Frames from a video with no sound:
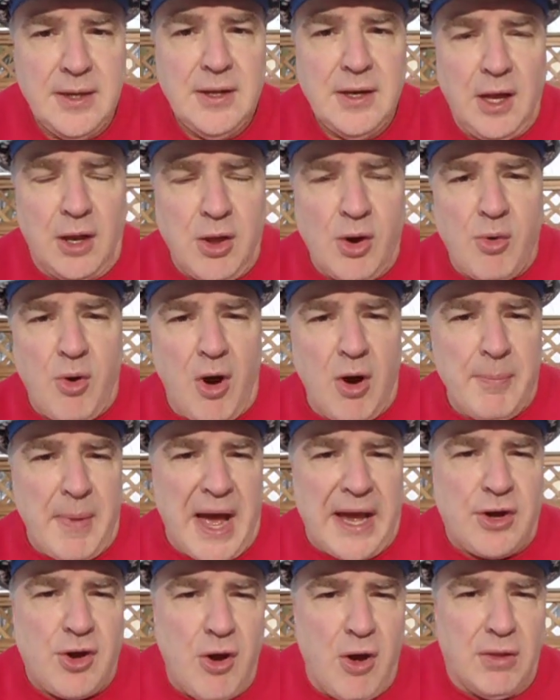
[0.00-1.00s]
Hello, all
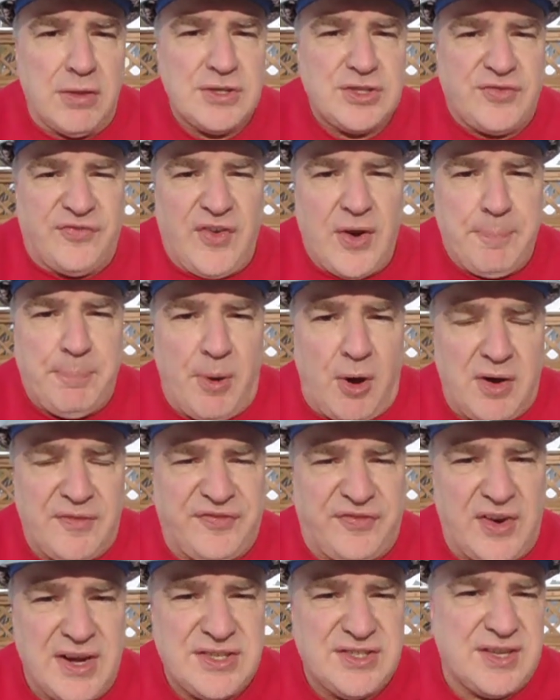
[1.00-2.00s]
my college football
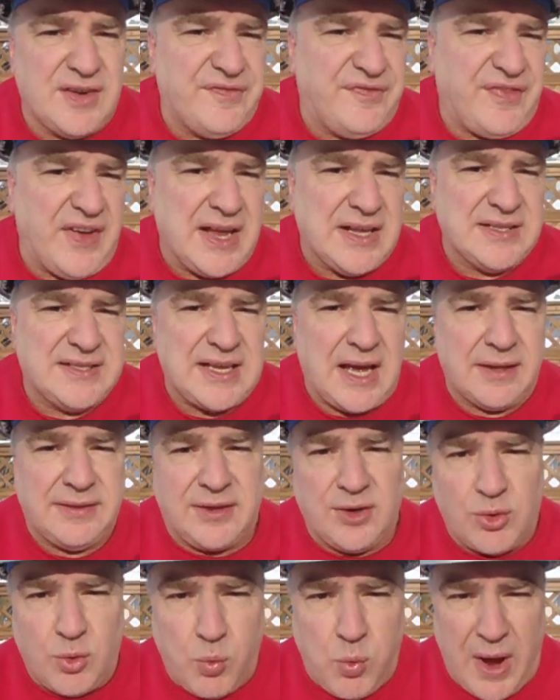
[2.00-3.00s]
friends and fans out
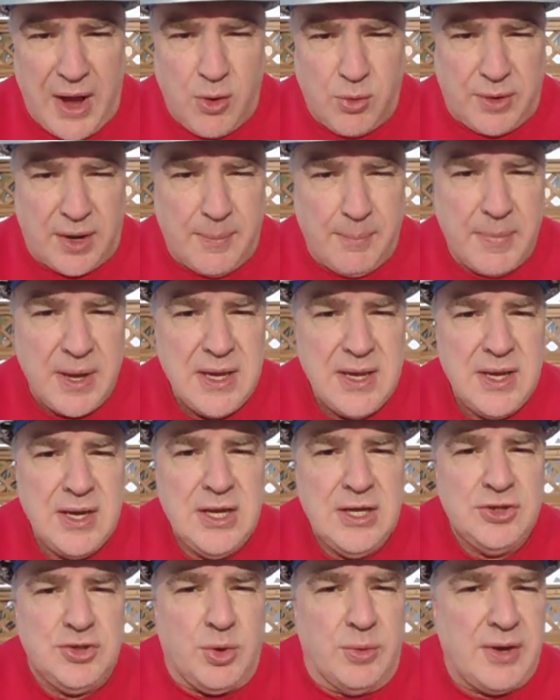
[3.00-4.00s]
there. Welcome
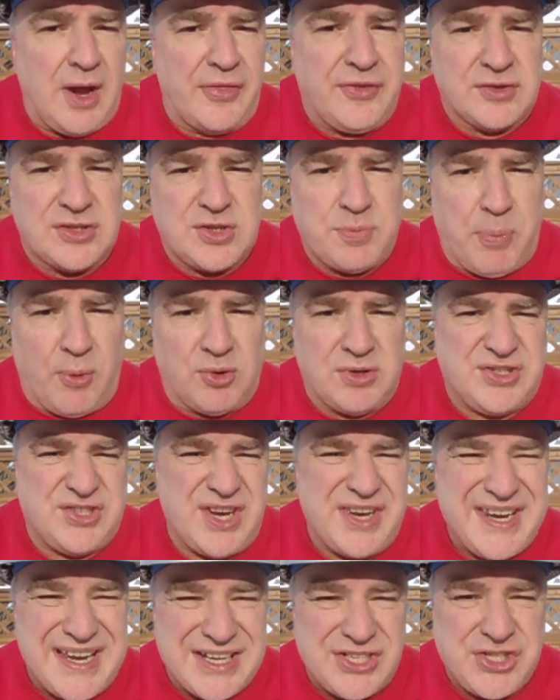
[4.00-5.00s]
to another sports
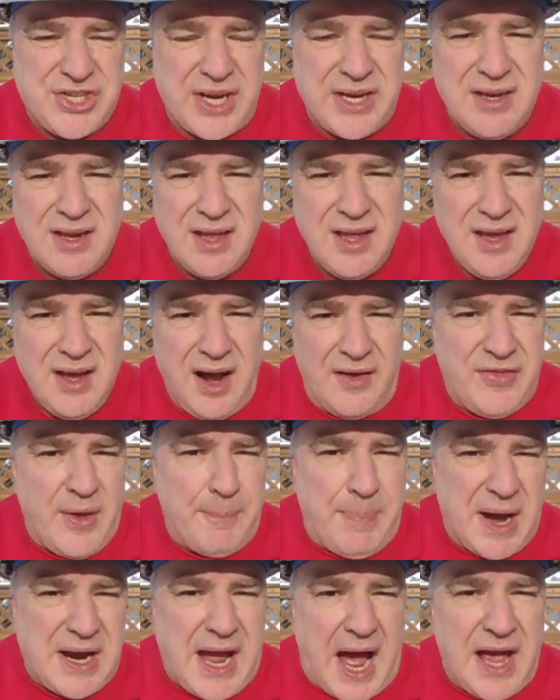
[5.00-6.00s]
edition of the
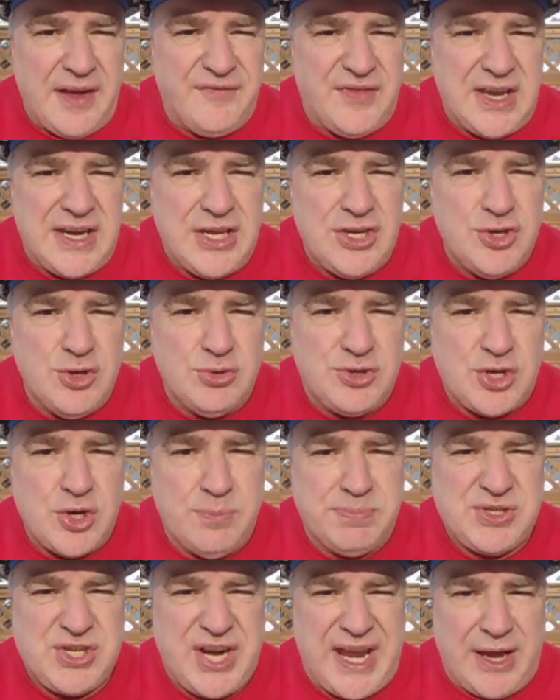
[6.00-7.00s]
Buckeye Vinny
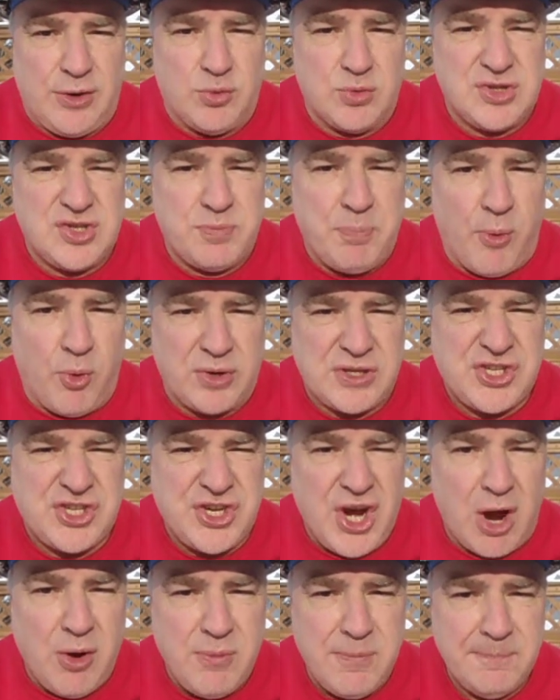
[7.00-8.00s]
YouTube channel sports
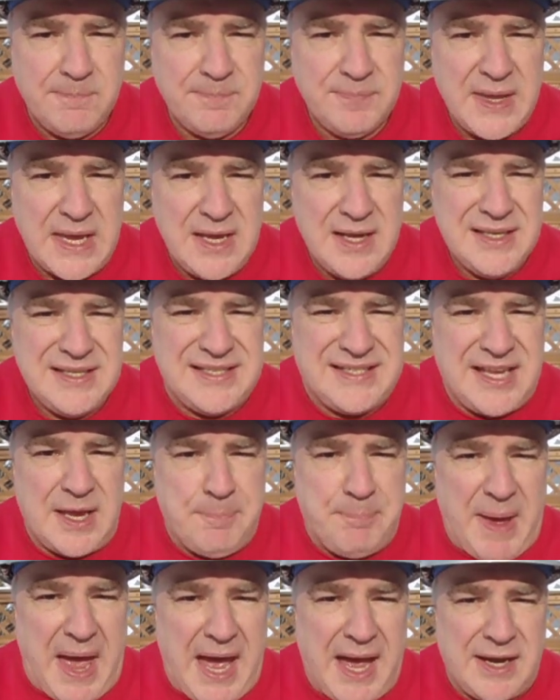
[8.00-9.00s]
show.
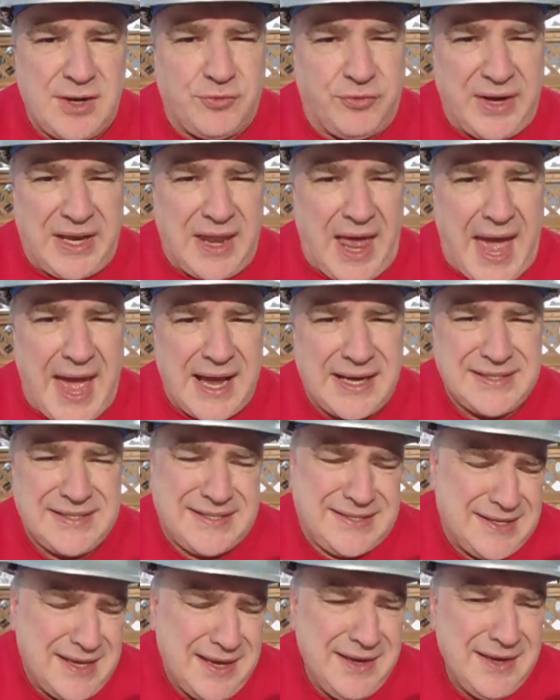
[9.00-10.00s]
Sit back, relax,
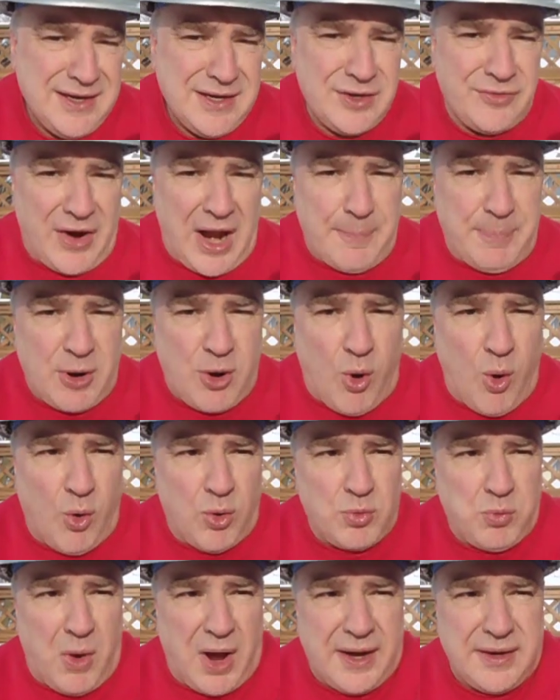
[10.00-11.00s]
grab a
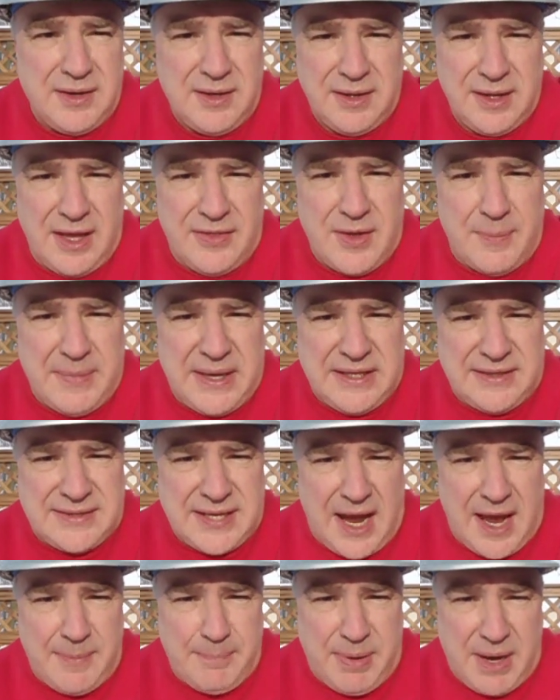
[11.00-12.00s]
cold one. In the
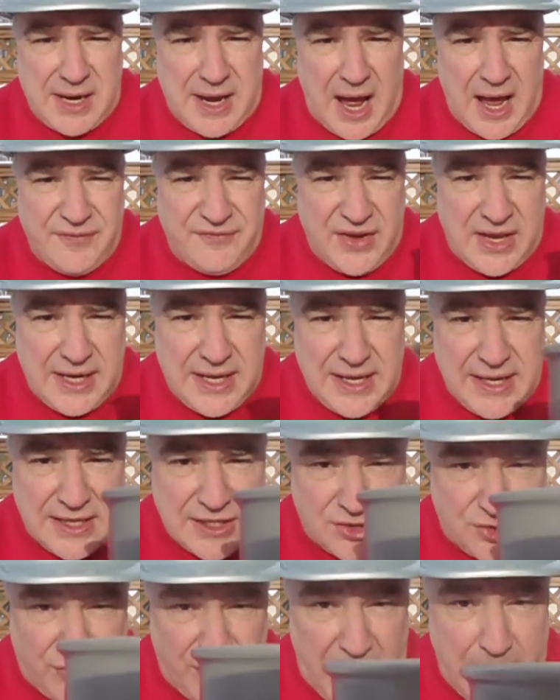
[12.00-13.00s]
meantime, Buckeye Vinny
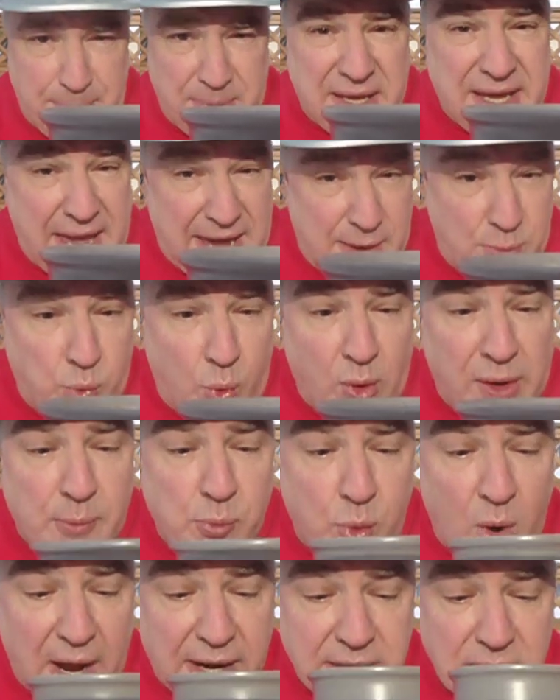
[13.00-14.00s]
is grabbing a warm
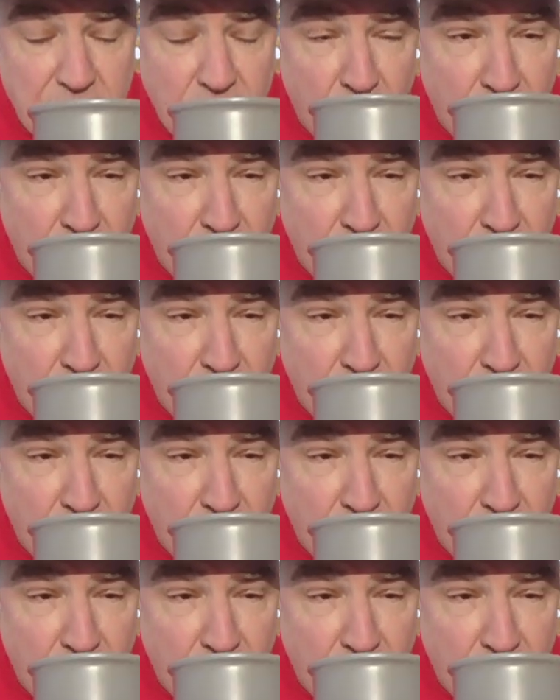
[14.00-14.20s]
one.